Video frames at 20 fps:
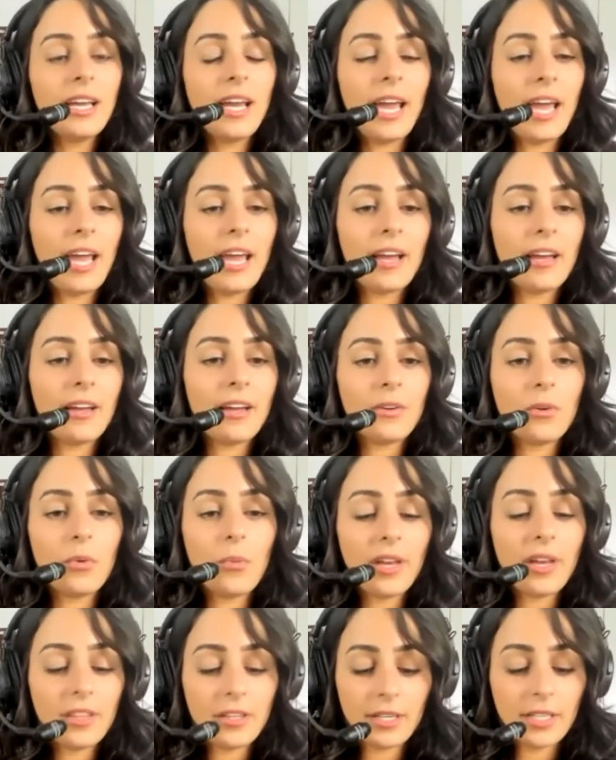And
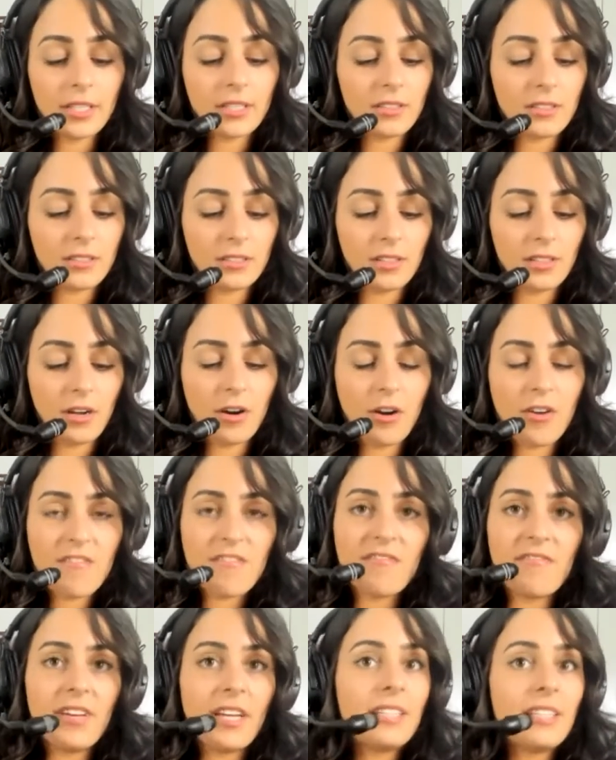whether it's our
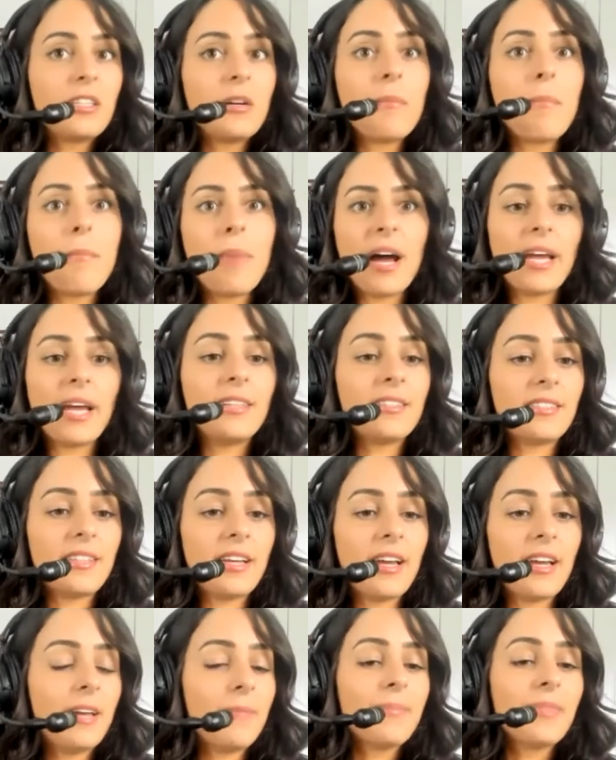victim
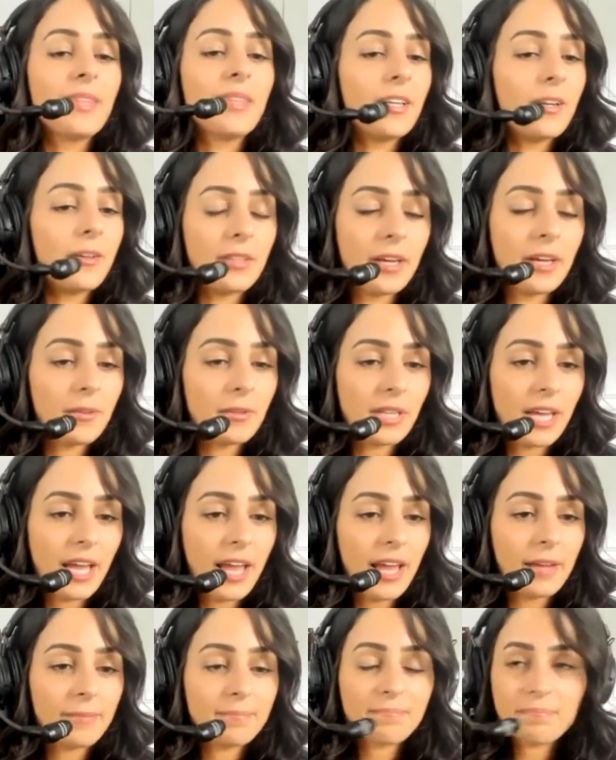mindset, you know, the other
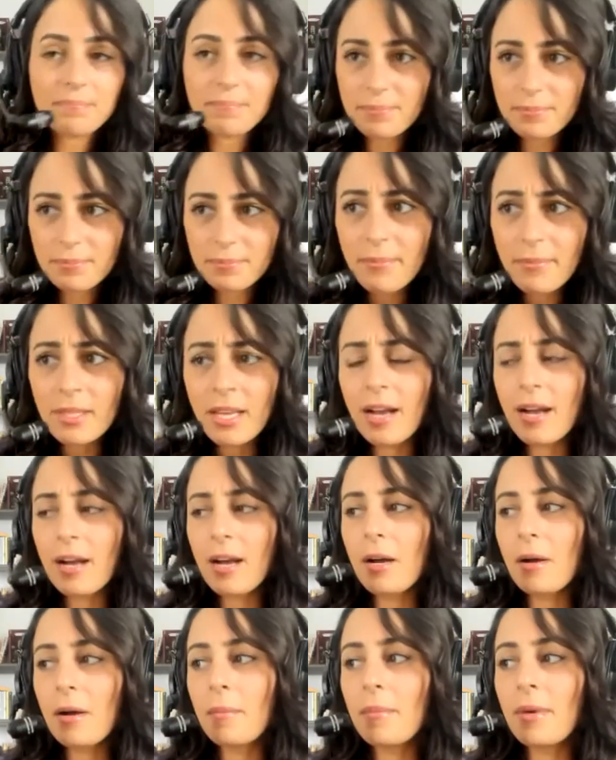day,
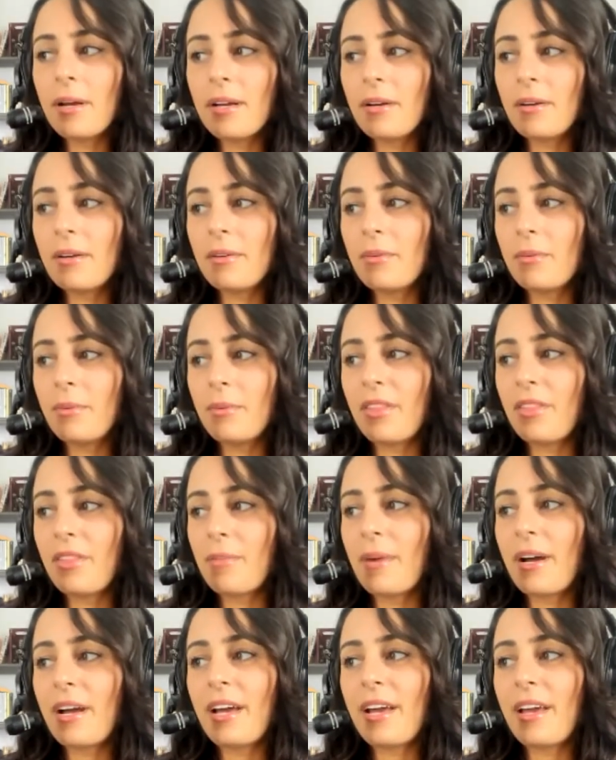um, uh, with
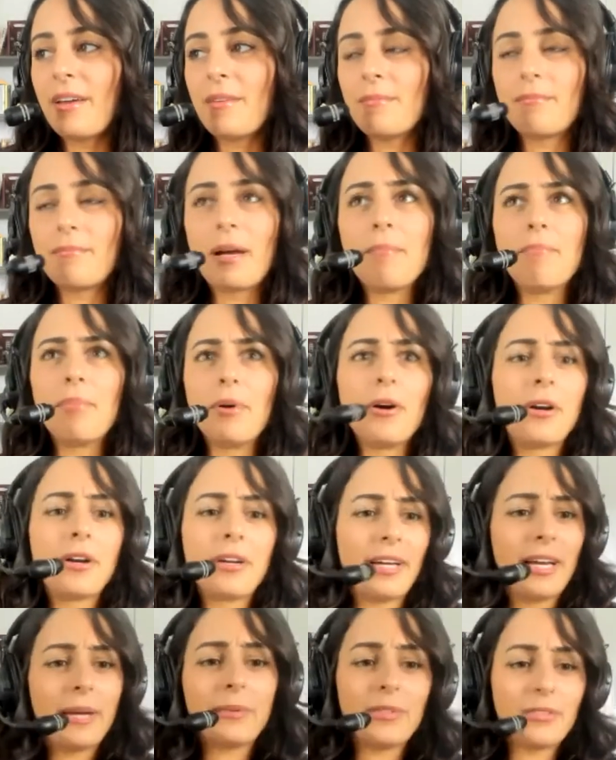my my book,
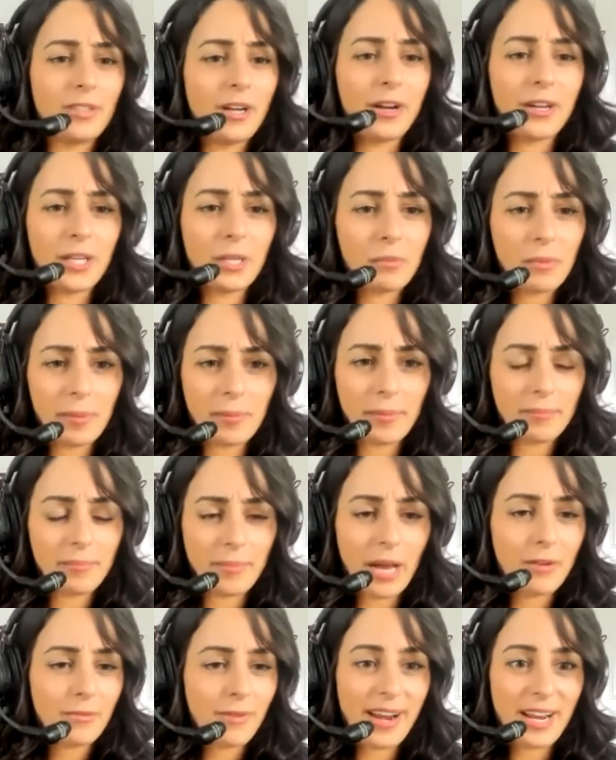I was talking about,
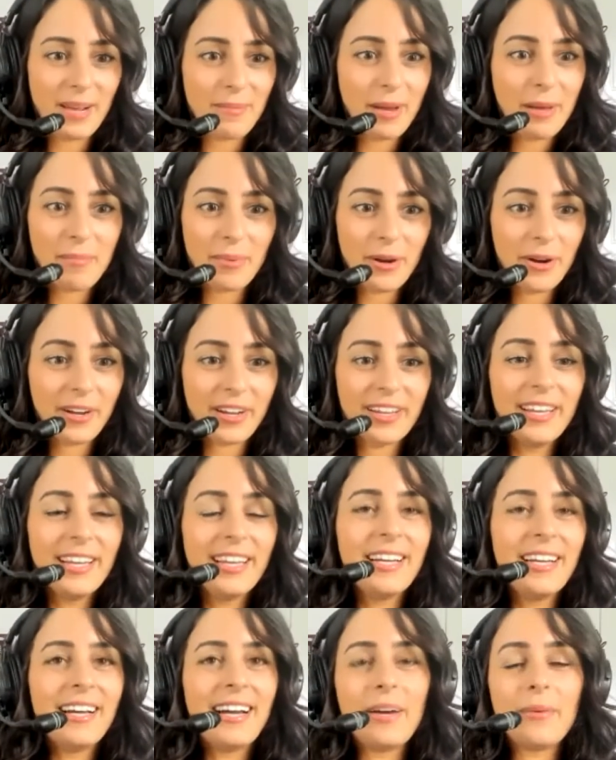about writing my book.
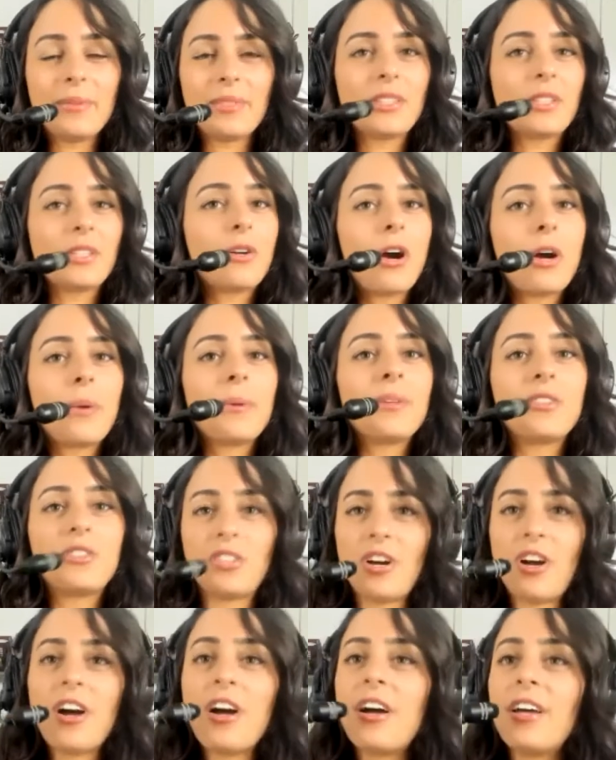Mm-hmm. I was in the car with
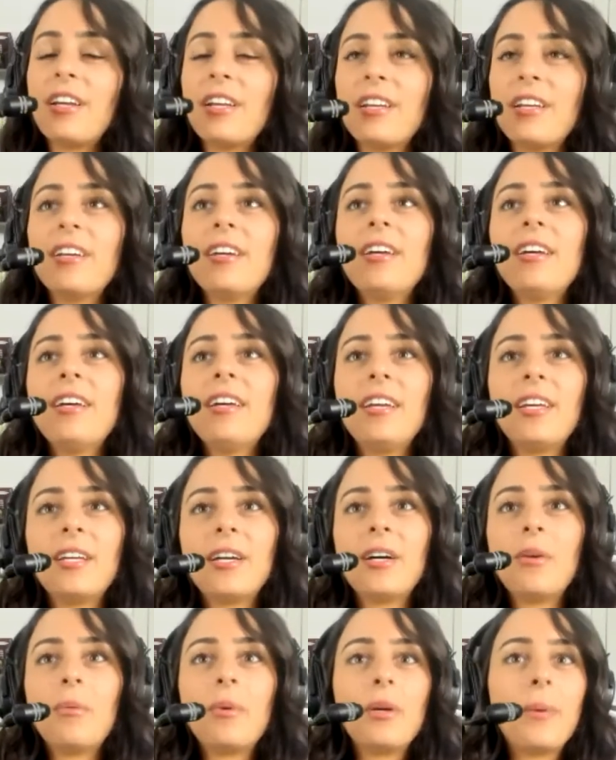John, and you
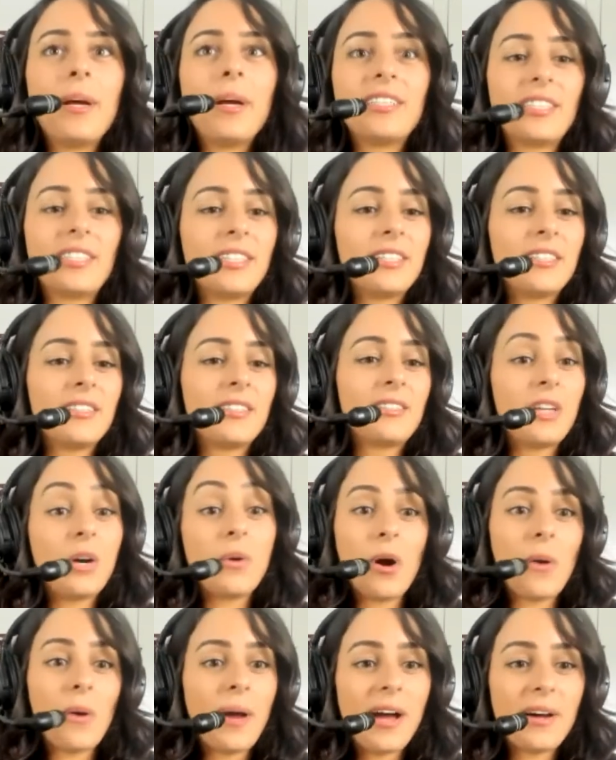know, we went to
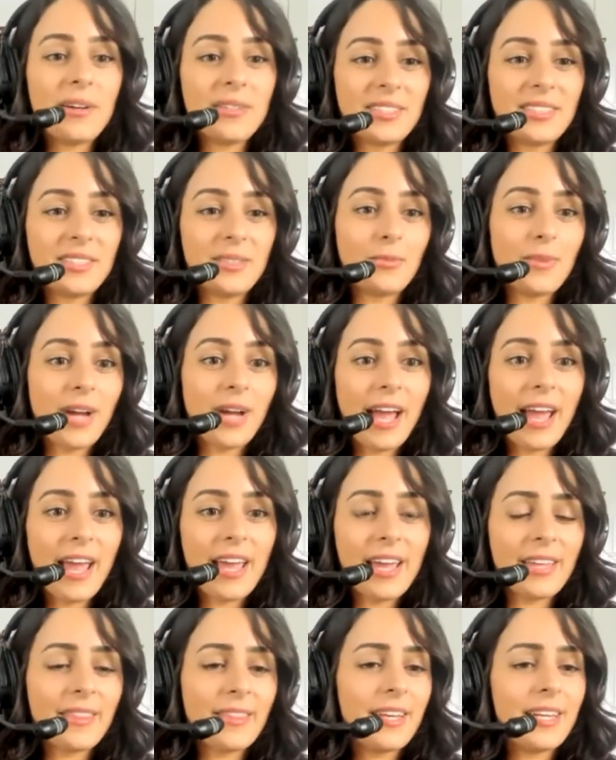Soho House to
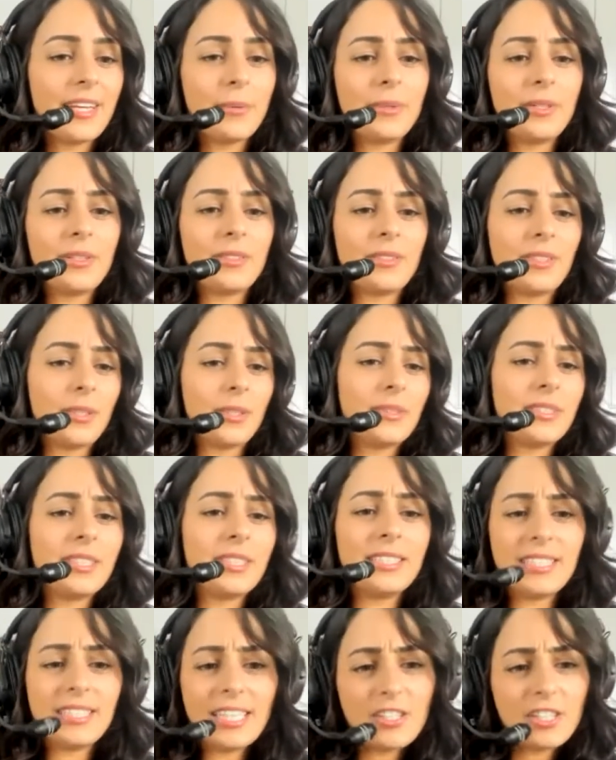write, and then it was there was a
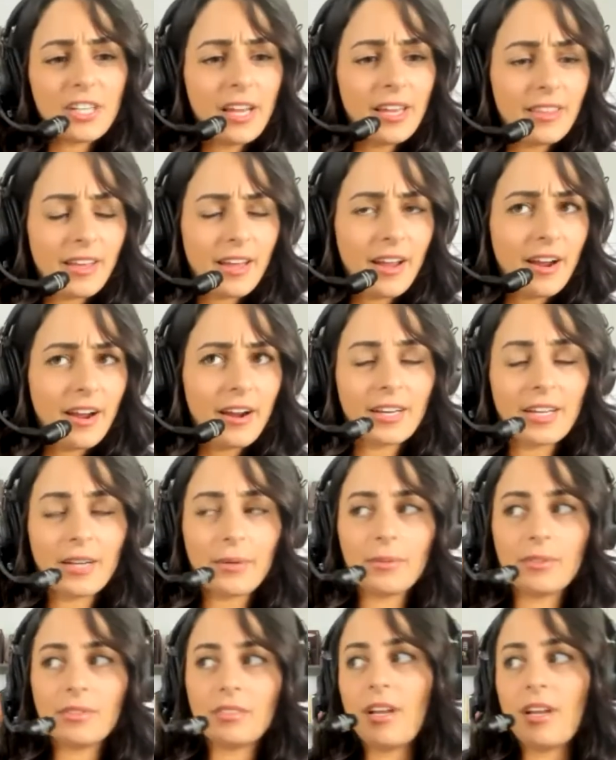DJ there, and I
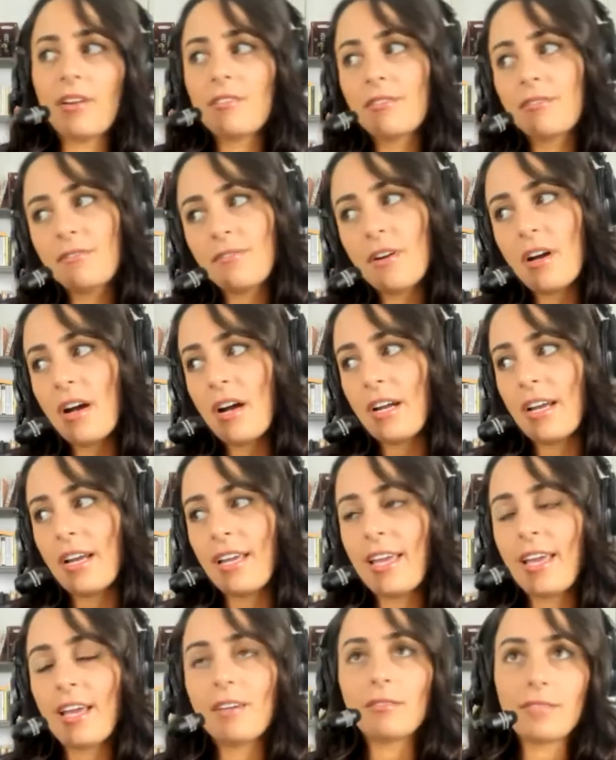was like, fuck, I
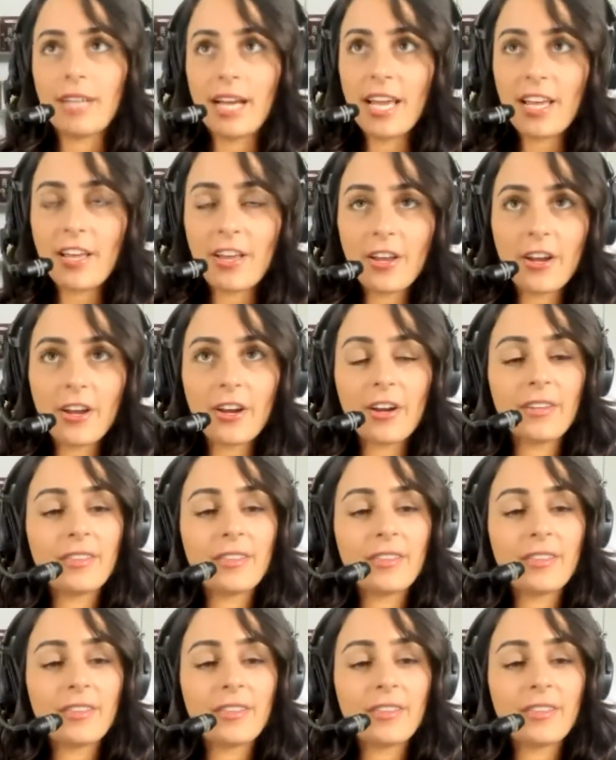can't write here.